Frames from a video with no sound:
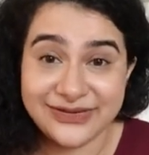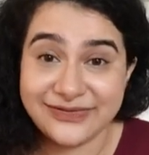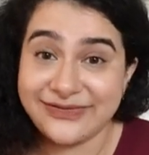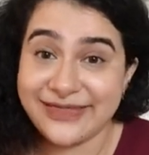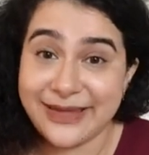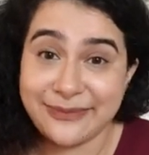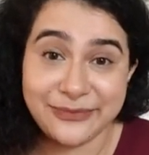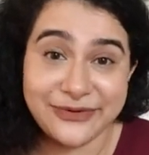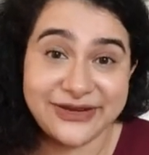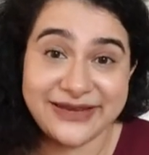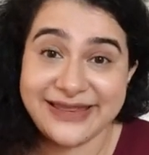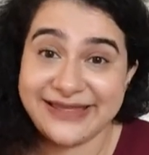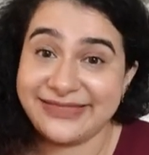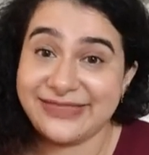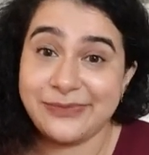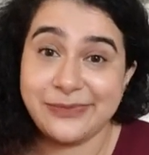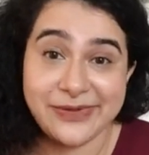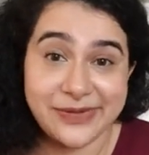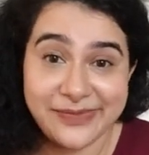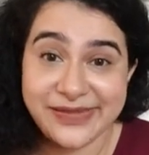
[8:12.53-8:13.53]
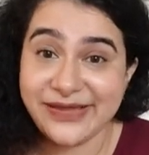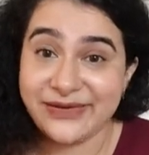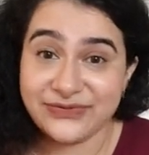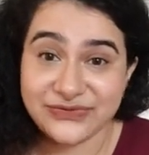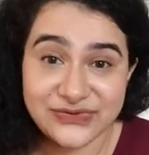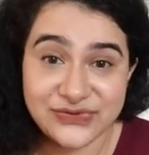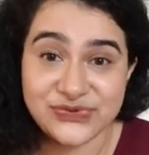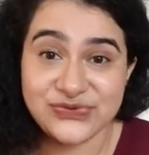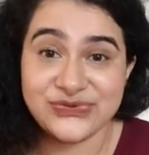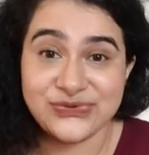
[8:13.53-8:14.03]
them to take the baby
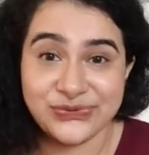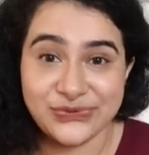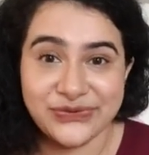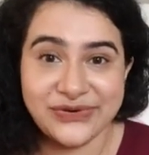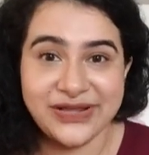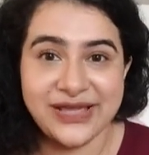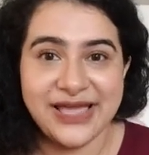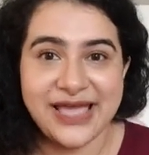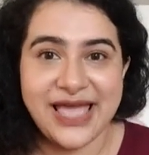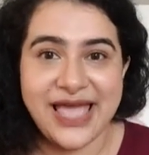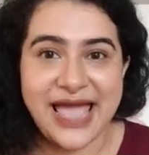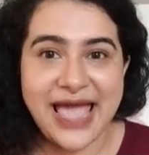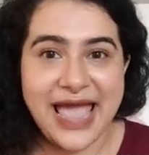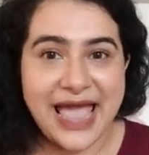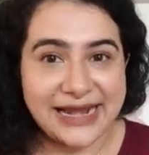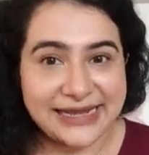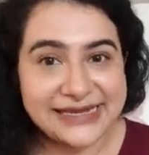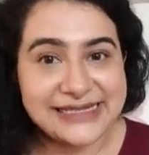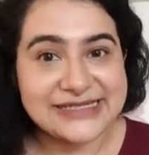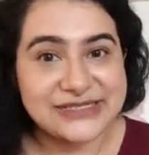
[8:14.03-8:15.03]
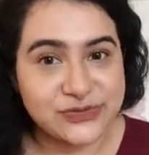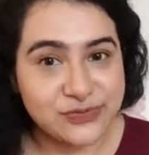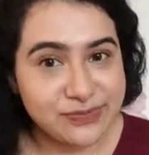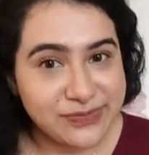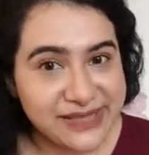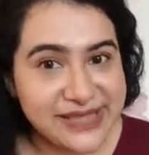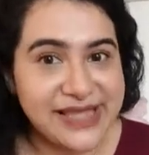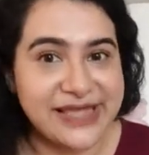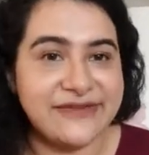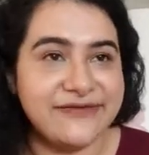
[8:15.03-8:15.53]
out so soon. At least to
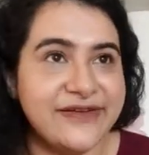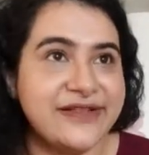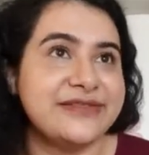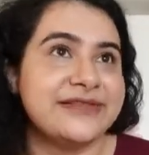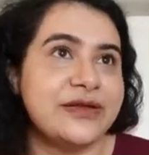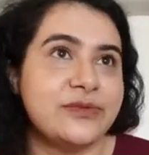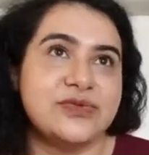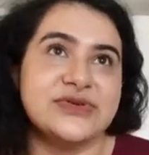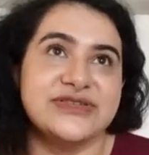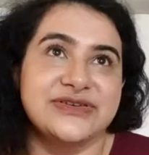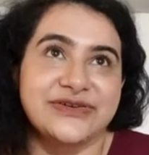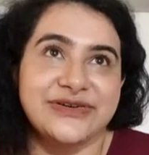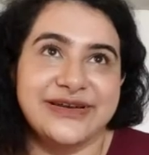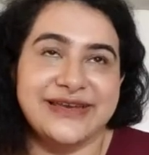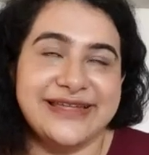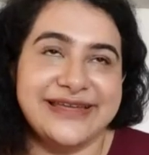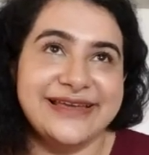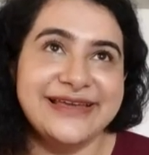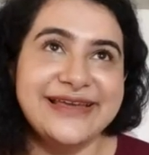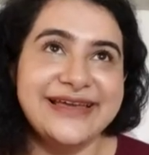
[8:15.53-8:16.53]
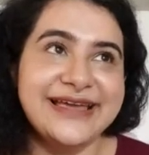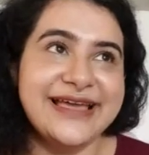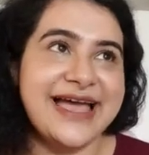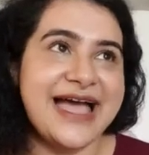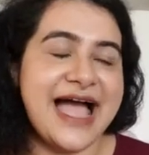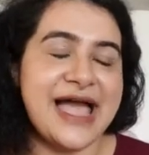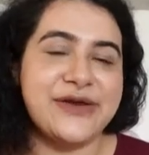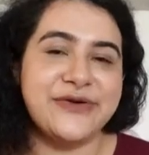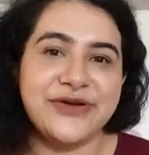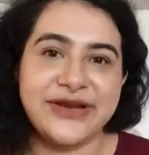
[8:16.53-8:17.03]
me, I felt that was only,
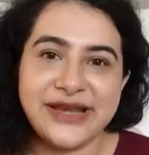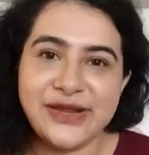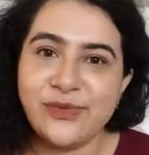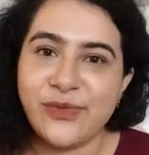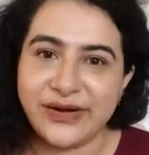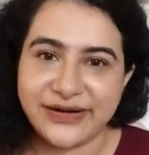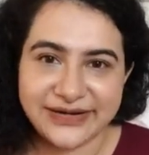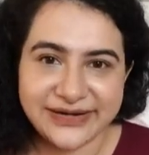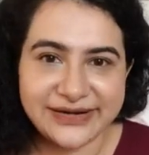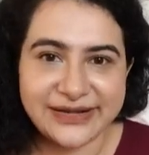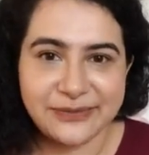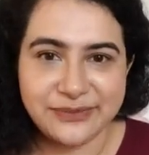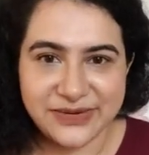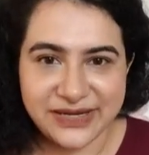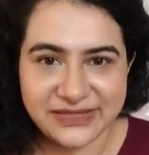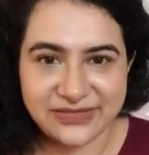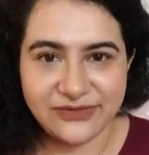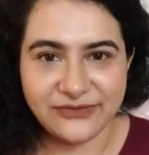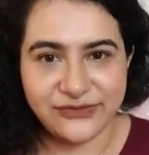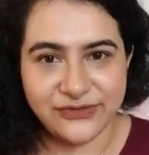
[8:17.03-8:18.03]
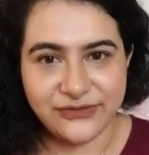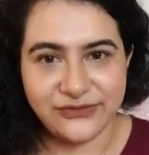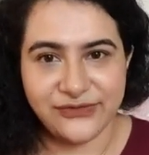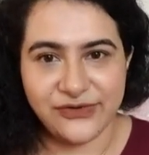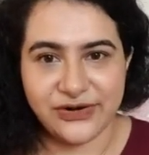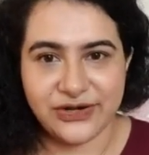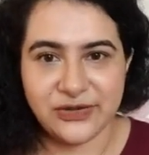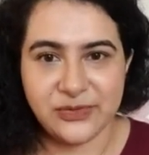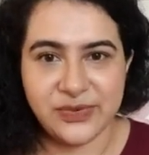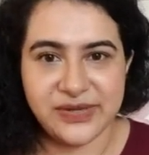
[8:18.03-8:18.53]
I really wanted to complete the full
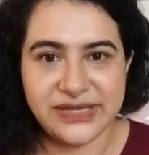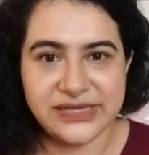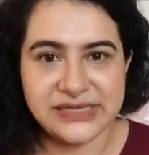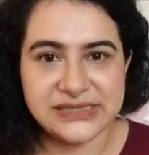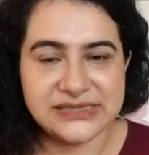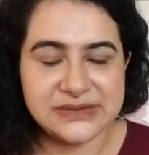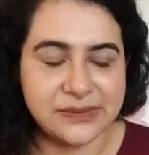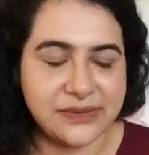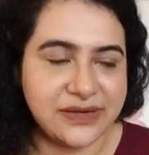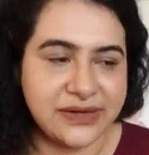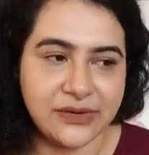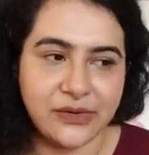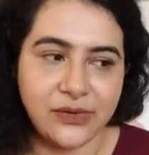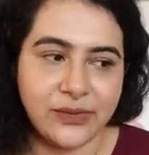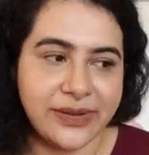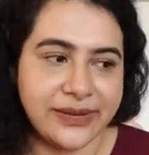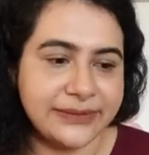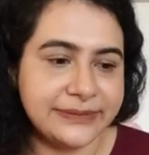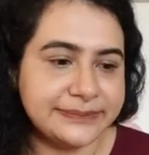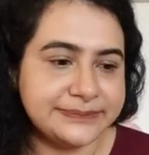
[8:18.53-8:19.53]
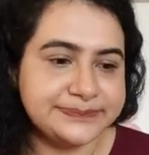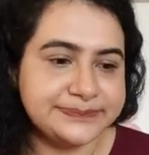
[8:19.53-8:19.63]
40 weeks, but oh well.